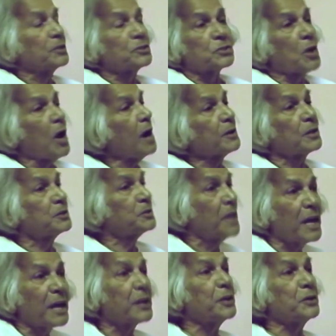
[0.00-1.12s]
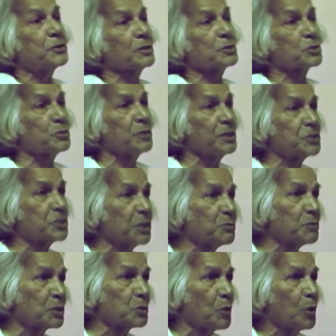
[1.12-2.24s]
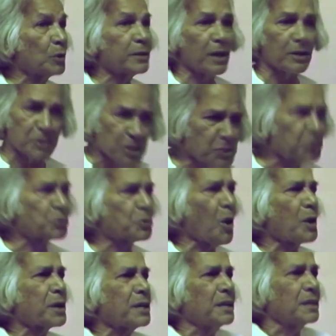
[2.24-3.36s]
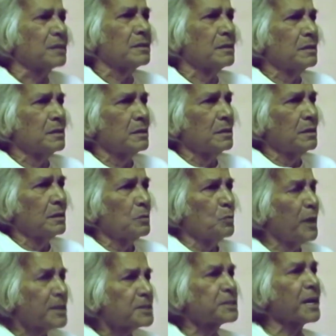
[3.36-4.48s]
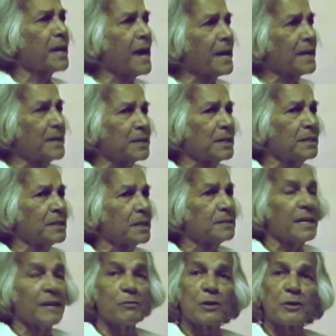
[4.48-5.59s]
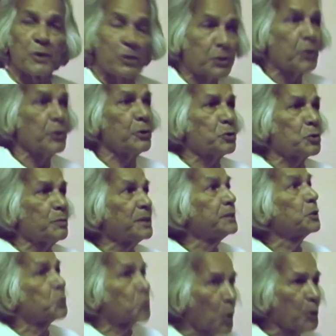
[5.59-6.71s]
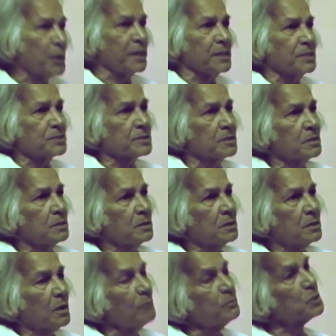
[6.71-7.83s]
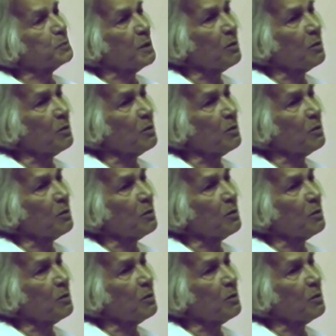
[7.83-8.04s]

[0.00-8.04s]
It is not in their interest to achieve that goal. They are just talking. Where is the guarantee that they will continue to be the toadies of these